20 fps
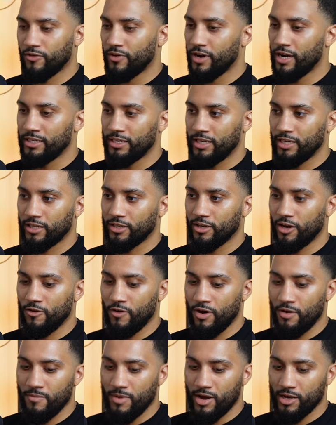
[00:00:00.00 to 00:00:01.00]
Crazy. So
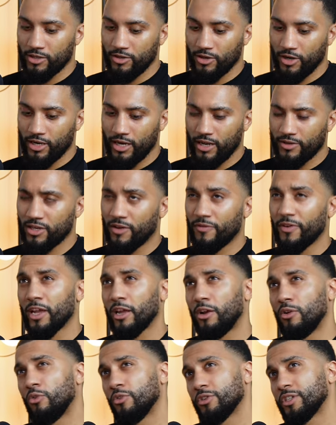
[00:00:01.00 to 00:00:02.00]
I was looking at, so I think
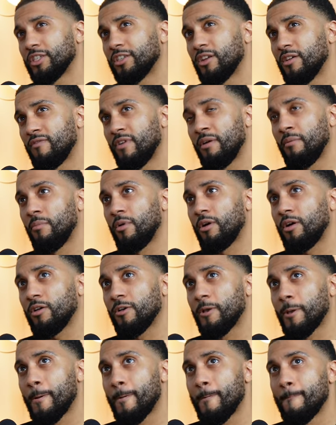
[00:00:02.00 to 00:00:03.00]
it launched in November,
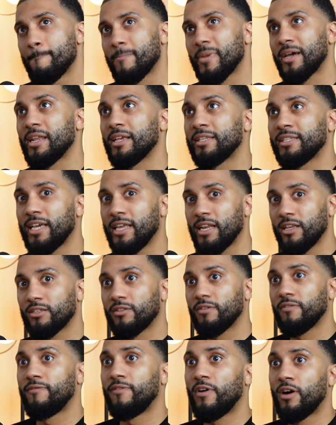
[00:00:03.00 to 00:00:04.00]
and they're saying it's
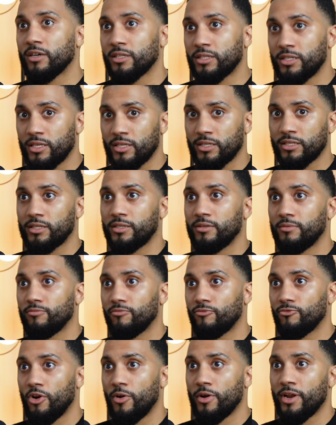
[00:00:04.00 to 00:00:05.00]
the fastest
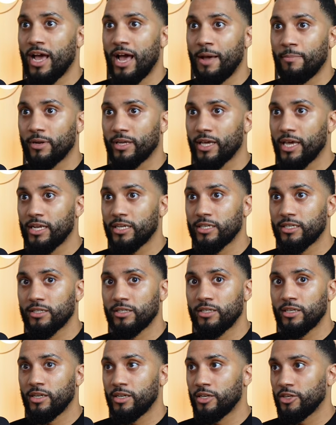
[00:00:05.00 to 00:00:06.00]
growing
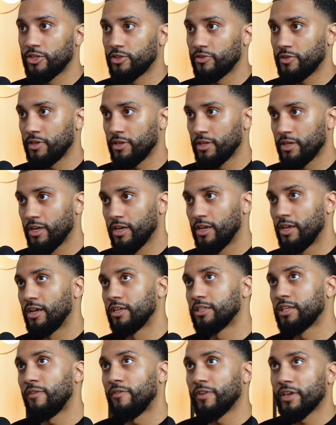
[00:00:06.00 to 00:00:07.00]
application in history. Yeah.
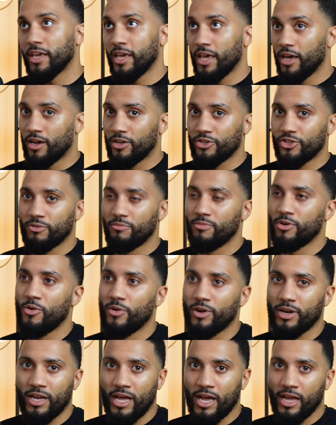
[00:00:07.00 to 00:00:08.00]
So I think it hit 100 mil
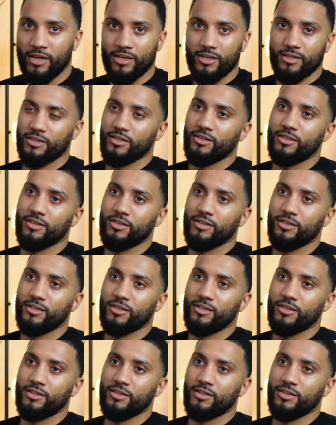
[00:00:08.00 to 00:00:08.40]
in like,